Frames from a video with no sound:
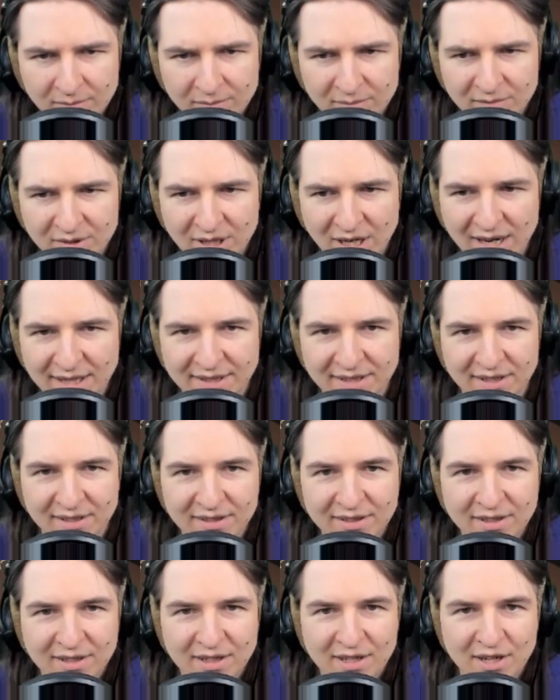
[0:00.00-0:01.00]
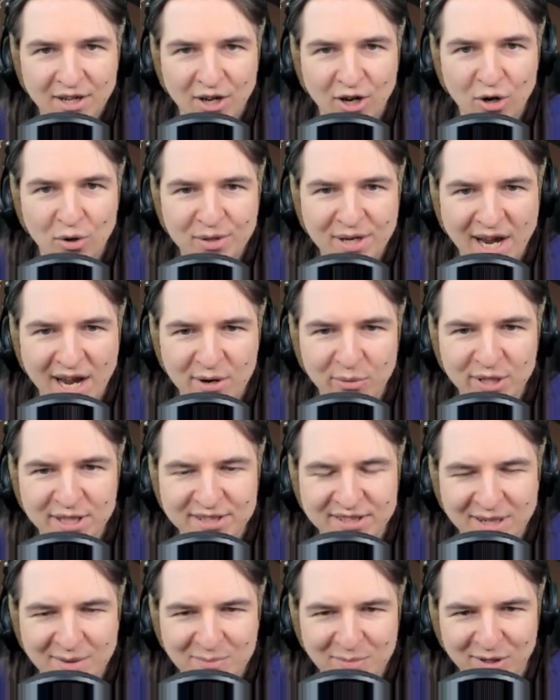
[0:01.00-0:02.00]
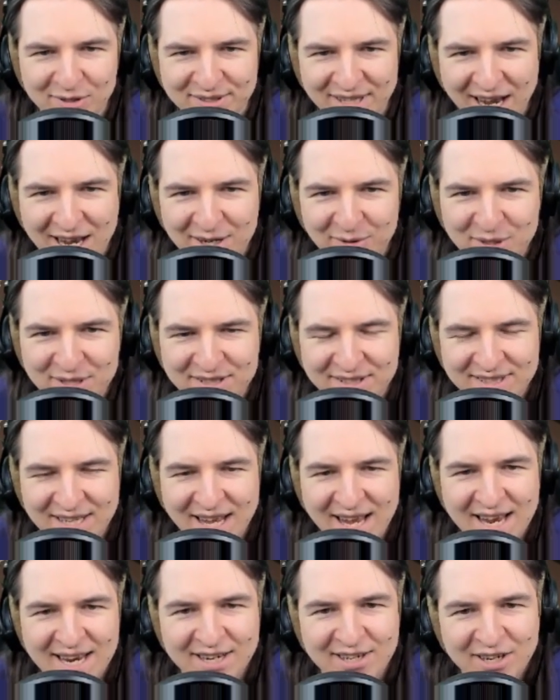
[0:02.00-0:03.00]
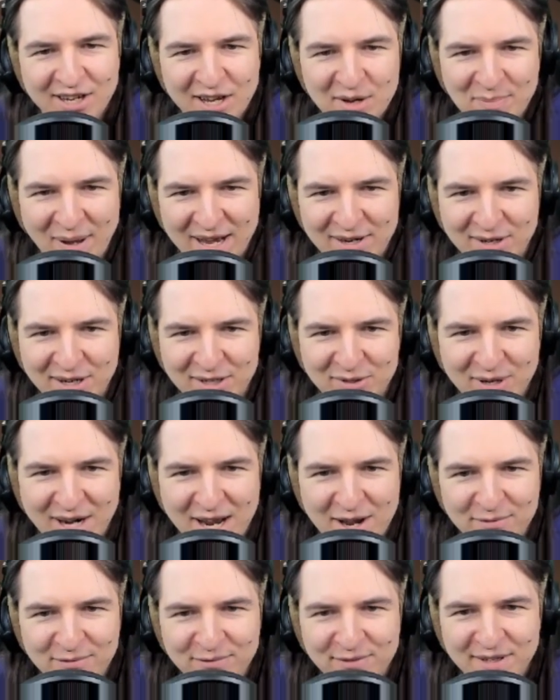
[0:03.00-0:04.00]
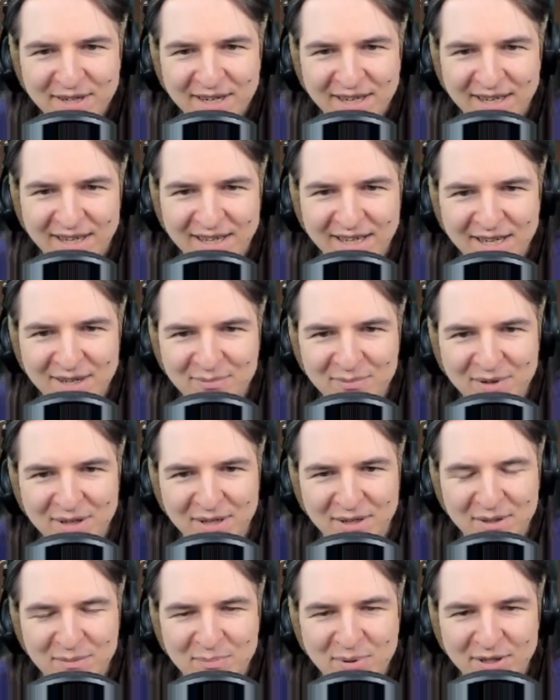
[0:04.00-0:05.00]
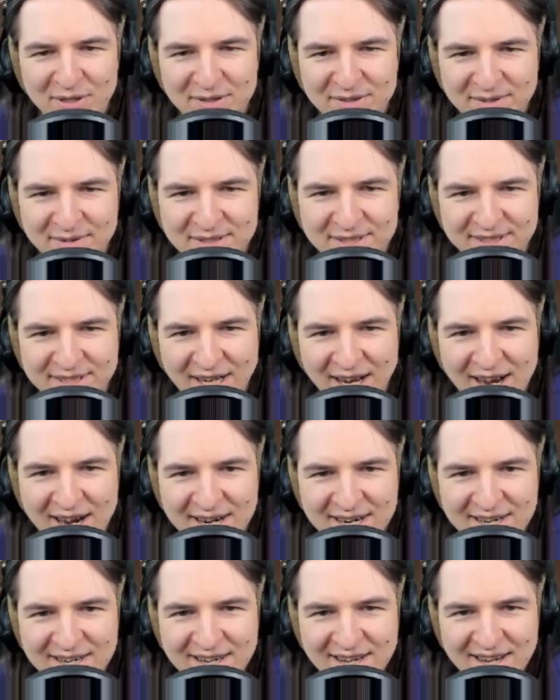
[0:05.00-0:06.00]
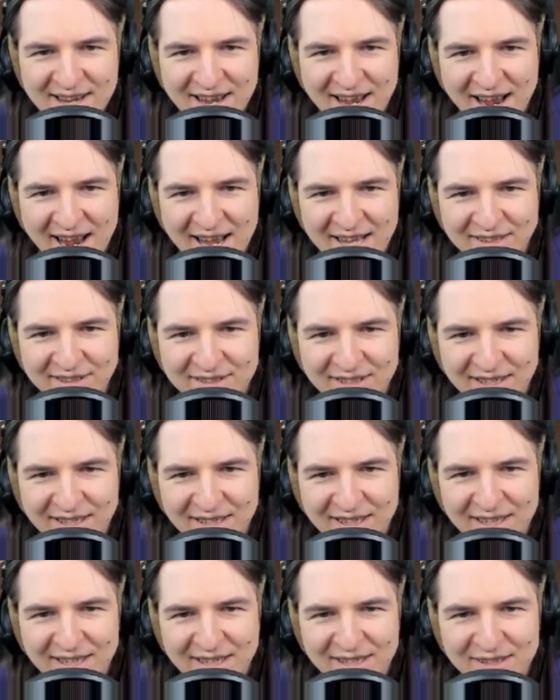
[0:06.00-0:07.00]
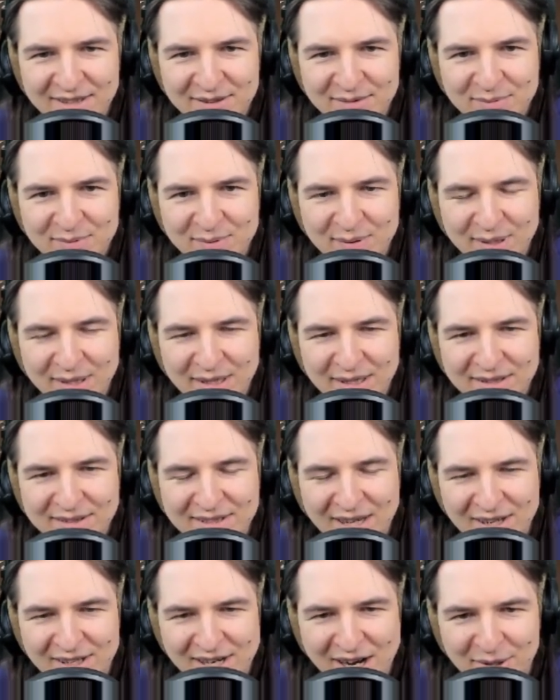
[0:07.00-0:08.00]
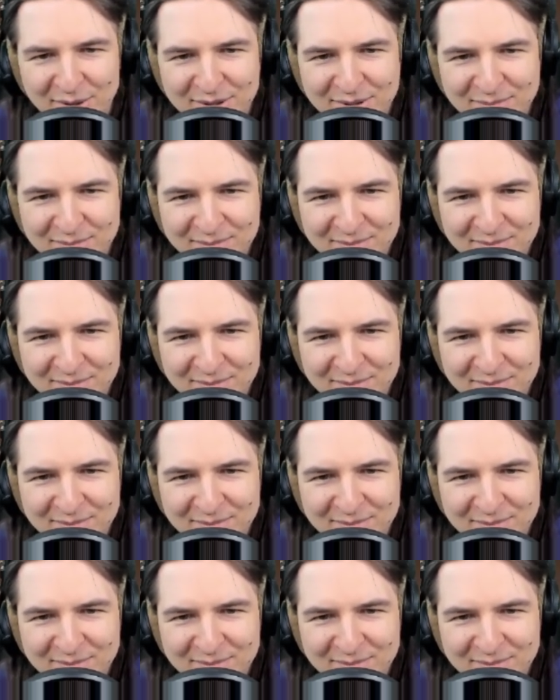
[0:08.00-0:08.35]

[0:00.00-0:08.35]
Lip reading: Done. Okay, with symbols. Angry snake, paragraph, sigh, and tongue out.